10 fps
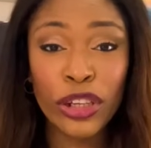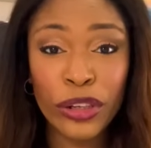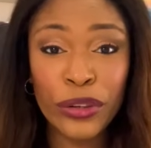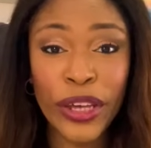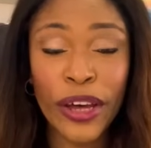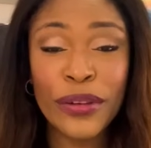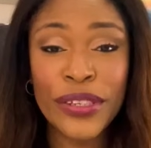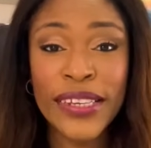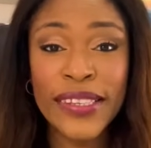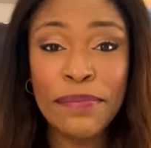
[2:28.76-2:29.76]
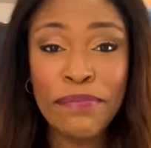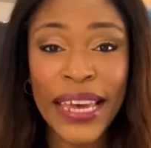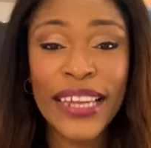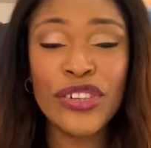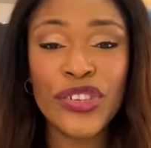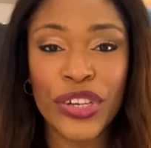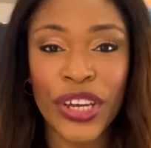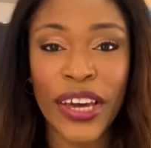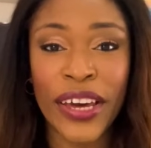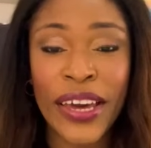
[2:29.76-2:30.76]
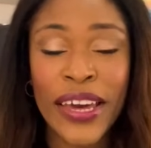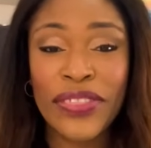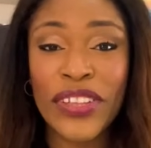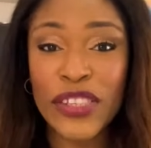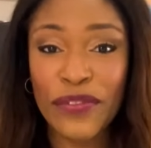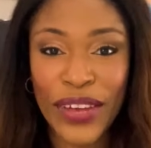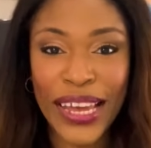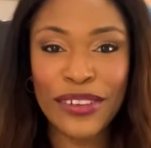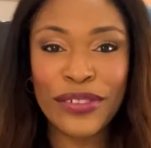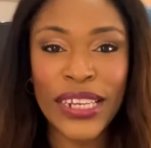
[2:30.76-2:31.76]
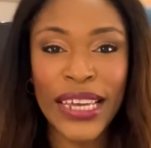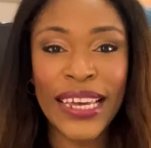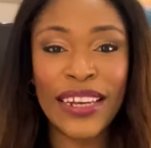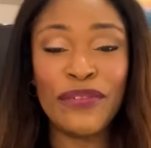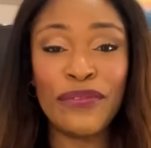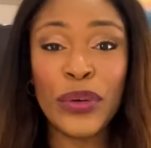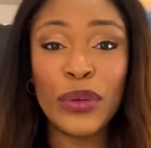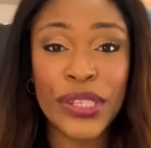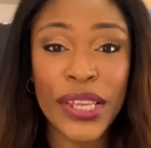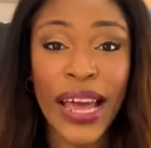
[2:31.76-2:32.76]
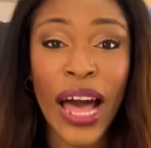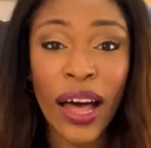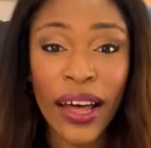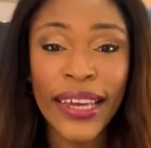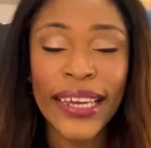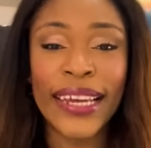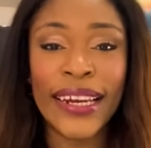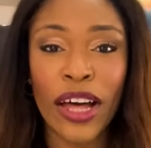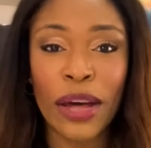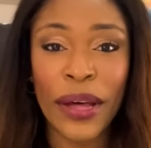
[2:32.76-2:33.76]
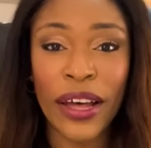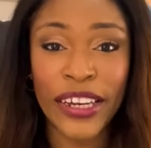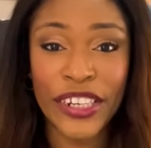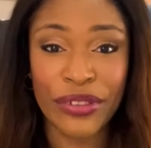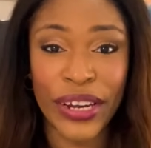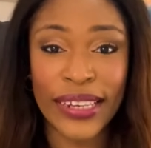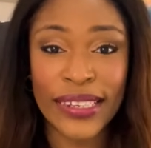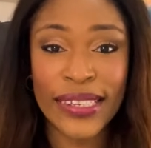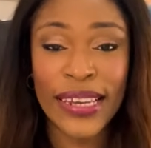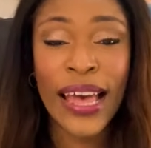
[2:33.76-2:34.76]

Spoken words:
Glucose is the main sugar that's found in foods that are high in carbohydrates,